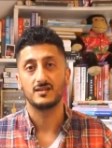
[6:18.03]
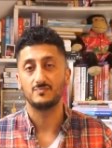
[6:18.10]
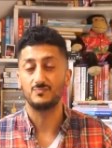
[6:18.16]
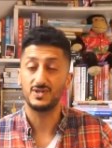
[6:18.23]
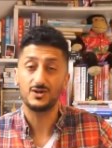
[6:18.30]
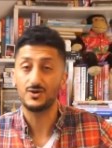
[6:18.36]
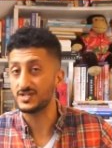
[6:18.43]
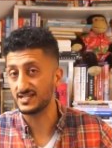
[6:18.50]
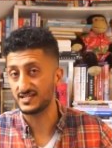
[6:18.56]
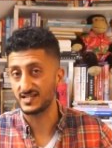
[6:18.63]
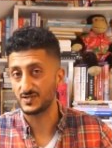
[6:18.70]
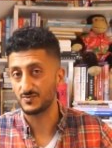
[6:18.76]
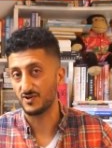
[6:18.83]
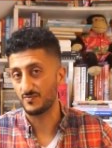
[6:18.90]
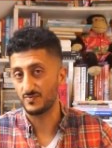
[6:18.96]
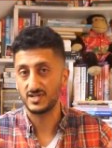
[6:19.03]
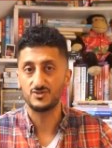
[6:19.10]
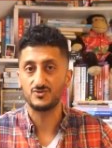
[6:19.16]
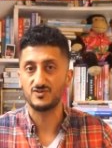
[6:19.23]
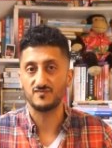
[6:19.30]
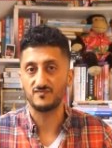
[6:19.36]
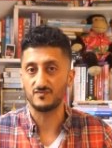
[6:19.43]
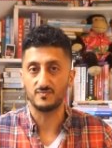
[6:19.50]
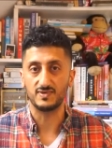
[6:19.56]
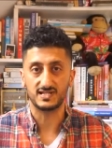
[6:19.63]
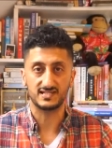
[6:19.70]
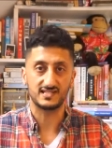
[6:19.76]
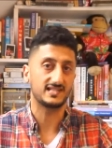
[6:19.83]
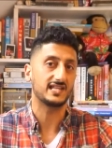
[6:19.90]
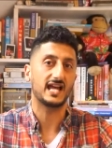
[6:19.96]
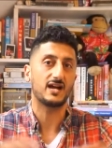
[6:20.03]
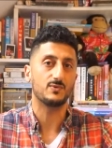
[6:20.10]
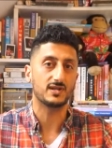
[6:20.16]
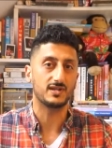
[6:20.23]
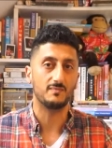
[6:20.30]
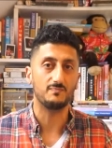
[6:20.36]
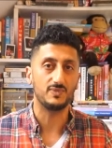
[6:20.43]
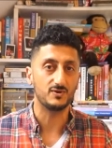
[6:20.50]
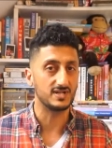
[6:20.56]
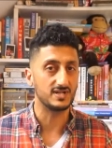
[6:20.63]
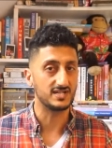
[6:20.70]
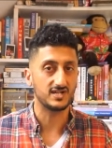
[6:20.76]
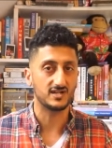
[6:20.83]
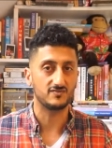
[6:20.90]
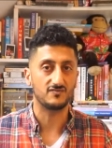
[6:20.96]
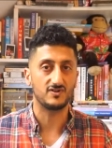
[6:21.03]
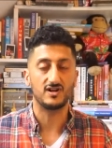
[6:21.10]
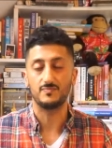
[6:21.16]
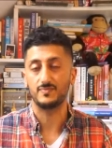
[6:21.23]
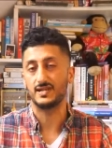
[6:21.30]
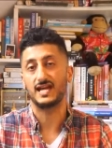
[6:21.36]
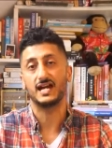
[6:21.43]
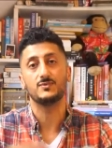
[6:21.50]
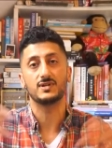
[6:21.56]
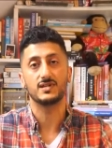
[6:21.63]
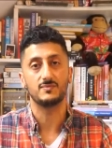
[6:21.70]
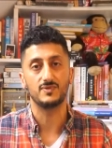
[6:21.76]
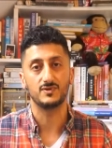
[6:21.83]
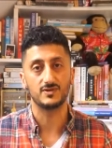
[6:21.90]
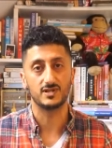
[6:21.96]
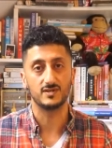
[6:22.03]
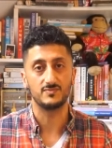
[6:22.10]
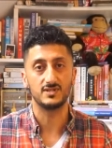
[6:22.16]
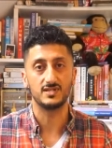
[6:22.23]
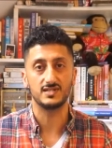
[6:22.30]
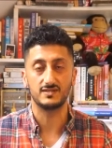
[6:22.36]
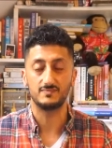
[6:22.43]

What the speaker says: Be honest as well, be truthful, because this is how we're going to build each other up and how we're going to build a community.